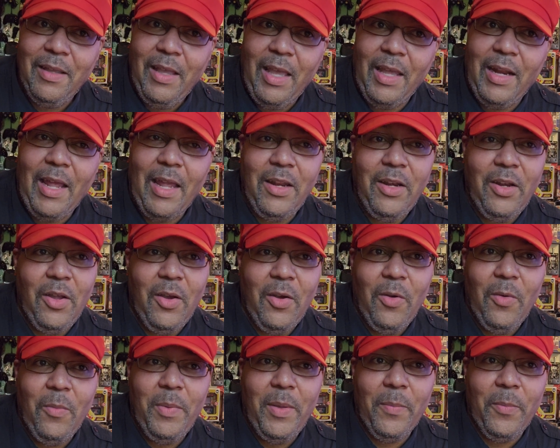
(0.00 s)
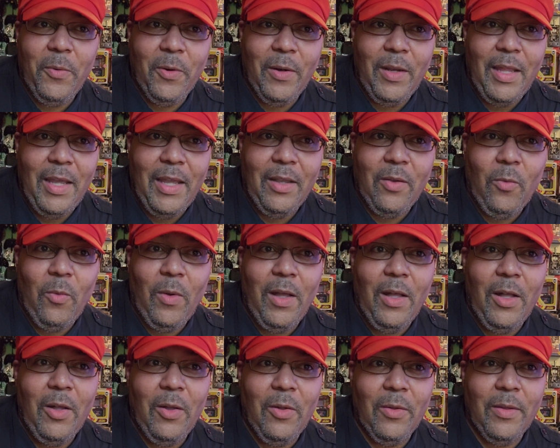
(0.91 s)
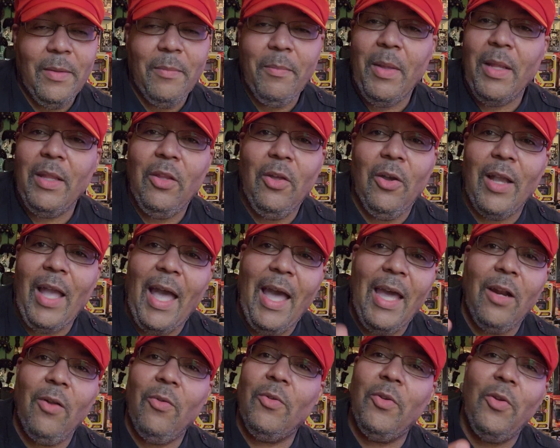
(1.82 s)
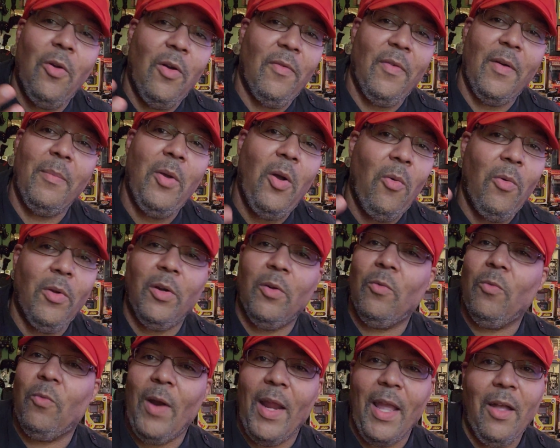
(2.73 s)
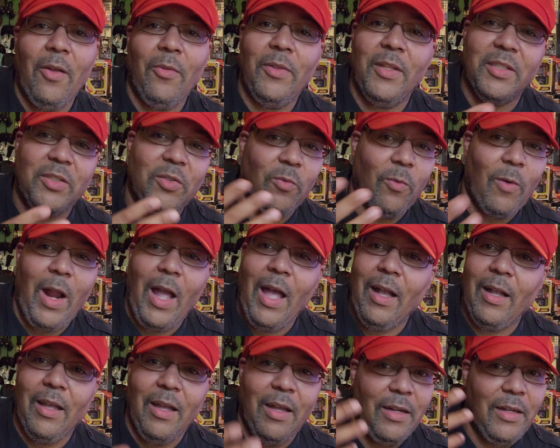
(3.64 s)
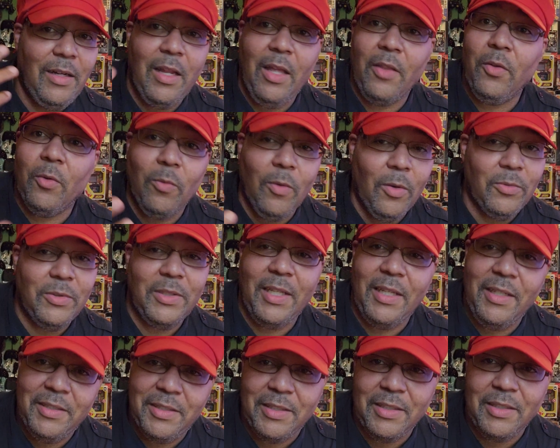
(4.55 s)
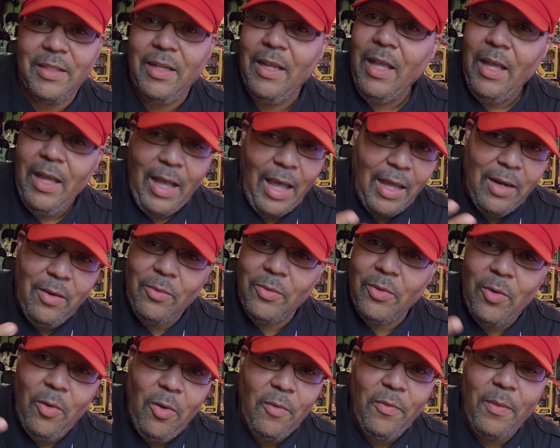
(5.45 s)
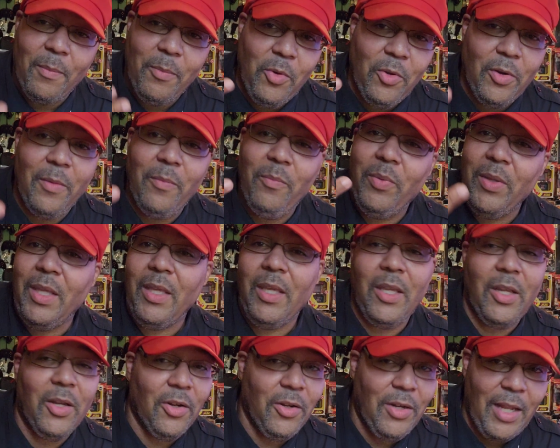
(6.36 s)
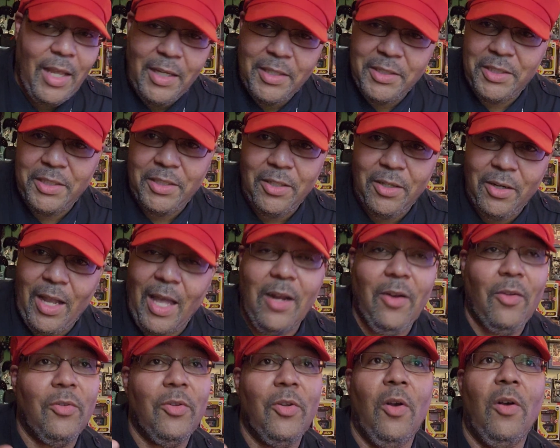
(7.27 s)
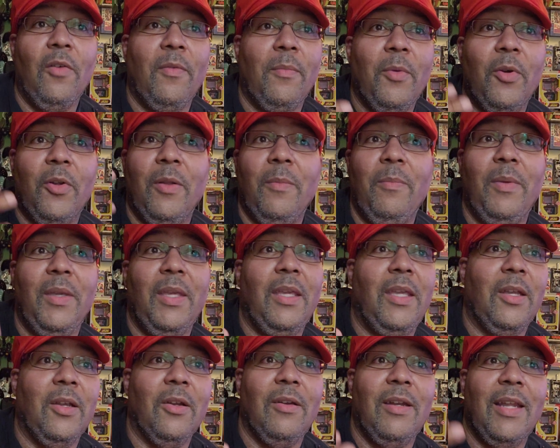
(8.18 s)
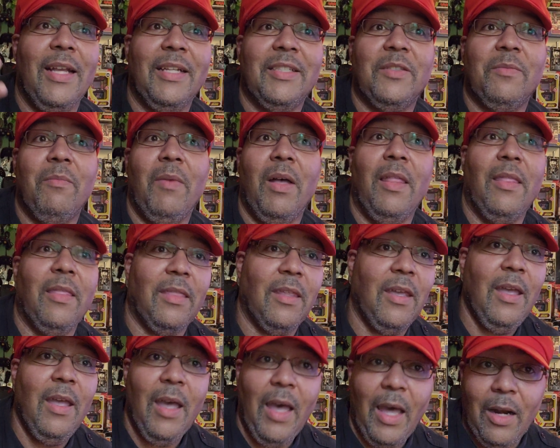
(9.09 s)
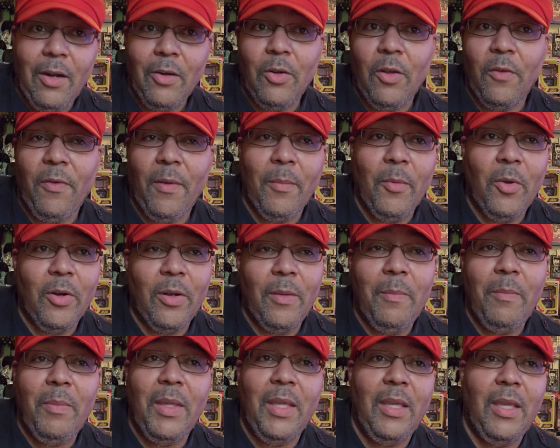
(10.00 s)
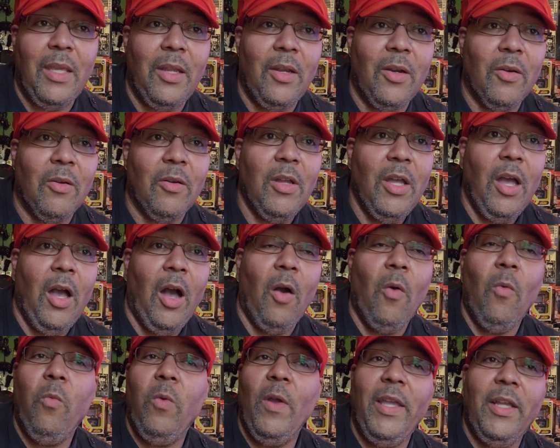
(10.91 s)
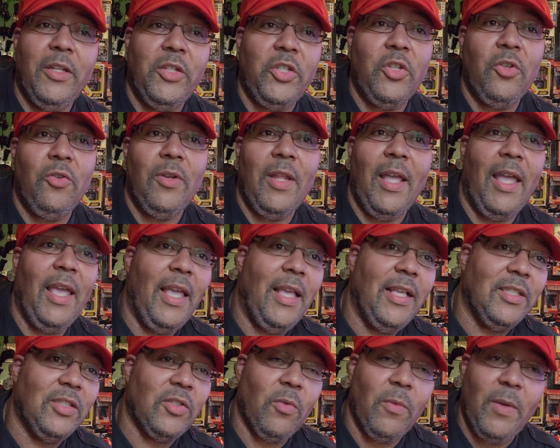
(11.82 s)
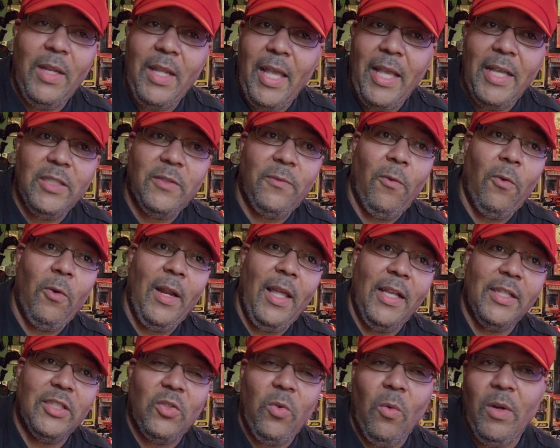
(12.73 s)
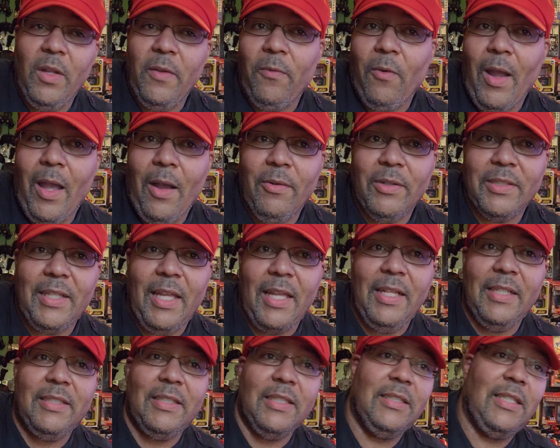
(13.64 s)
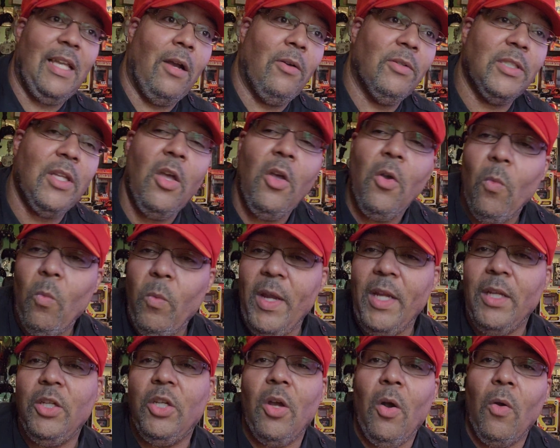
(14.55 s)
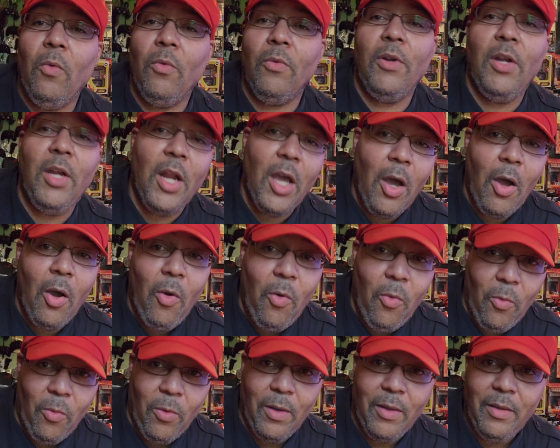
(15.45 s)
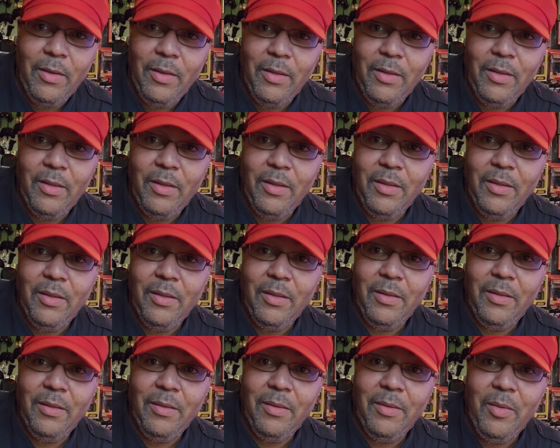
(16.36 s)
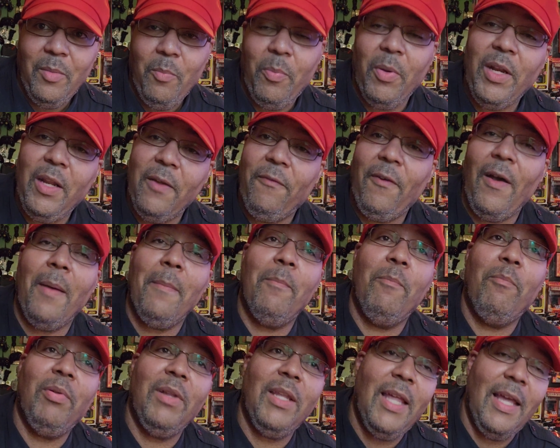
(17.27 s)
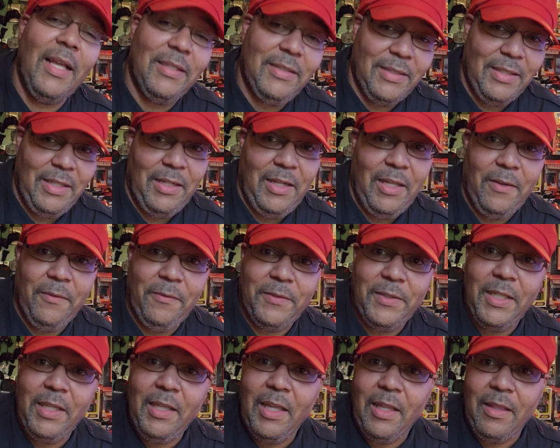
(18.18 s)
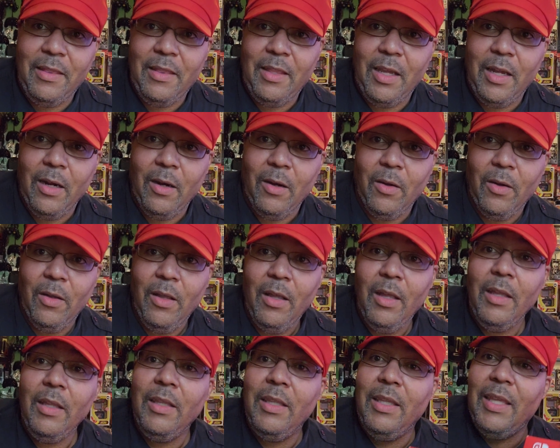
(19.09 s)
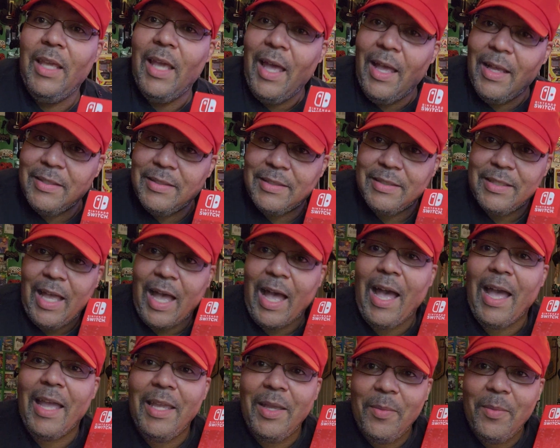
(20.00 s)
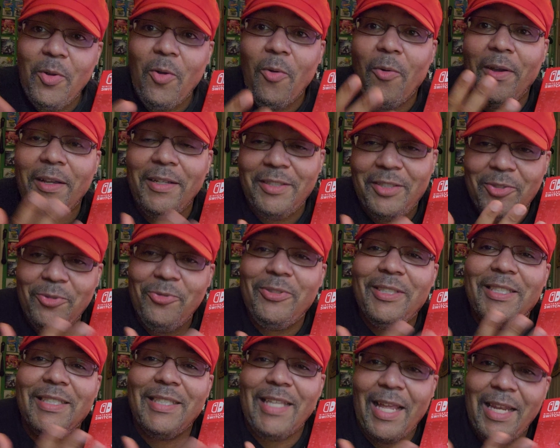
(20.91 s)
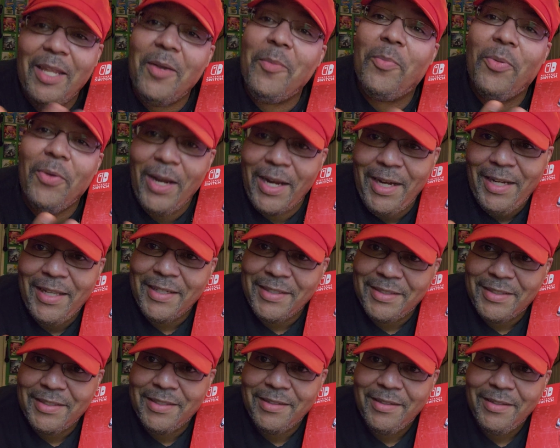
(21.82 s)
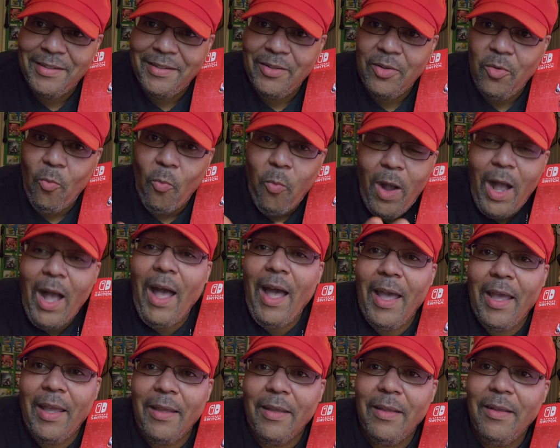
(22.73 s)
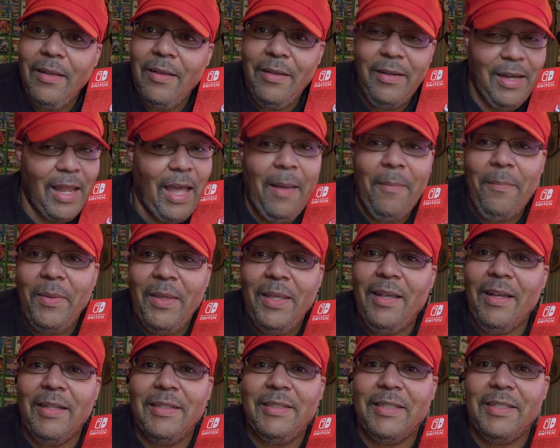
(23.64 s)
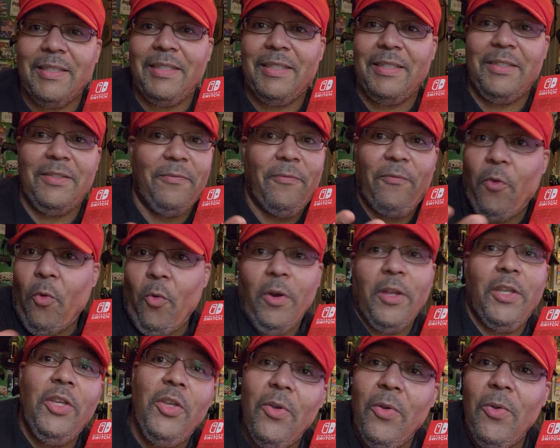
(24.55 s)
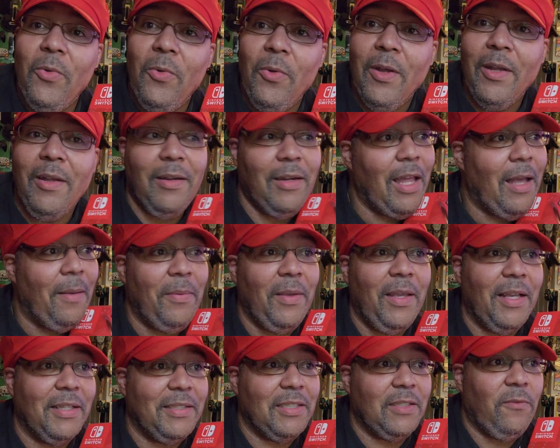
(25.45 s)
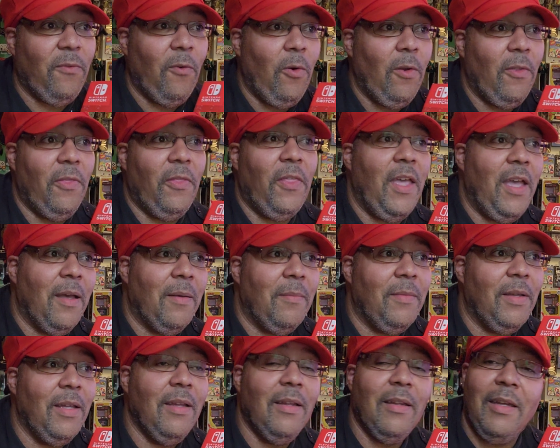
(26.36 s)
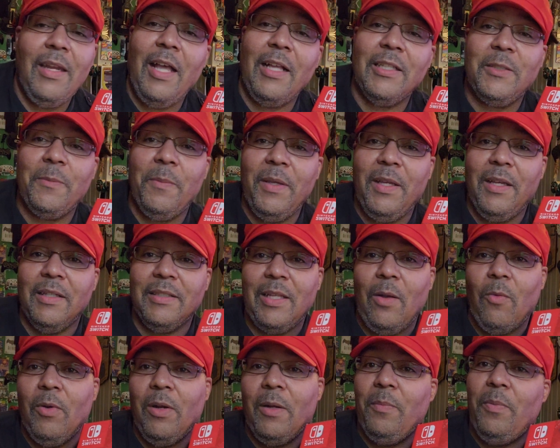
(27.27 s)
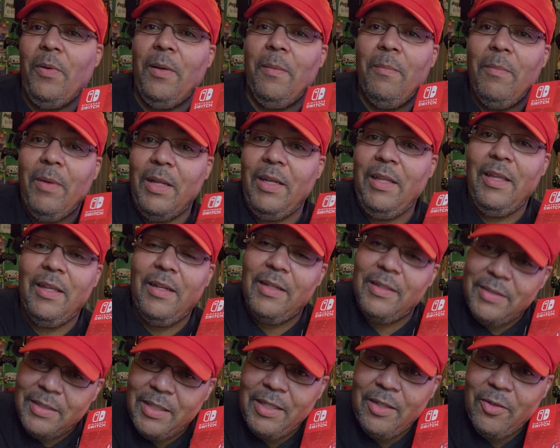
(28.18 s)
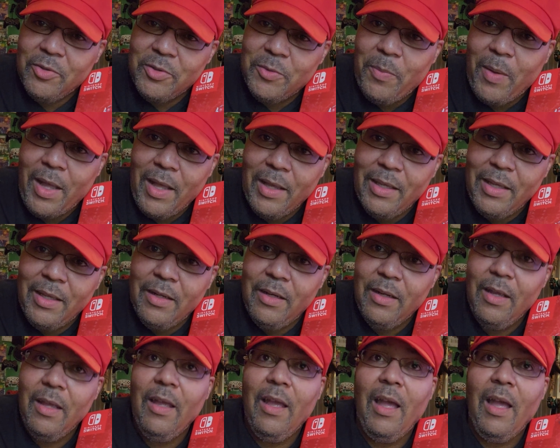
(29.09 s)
And I know people are like, well, look, I don't know if I'm going around this rock another rotation. I don't know if I'm going to be here next year. I don't know if I'm going to be here next month. I don't know if I'm going to be here a week, 2 days, 3 days, 4 days, 24 hours, 86 hours. We don't know. But if I'm blessed enough to get there, yes, I going to celebrate it. Why? Not because it's for you, not because it's for them, not because I want to put money in Nintendo's pocket.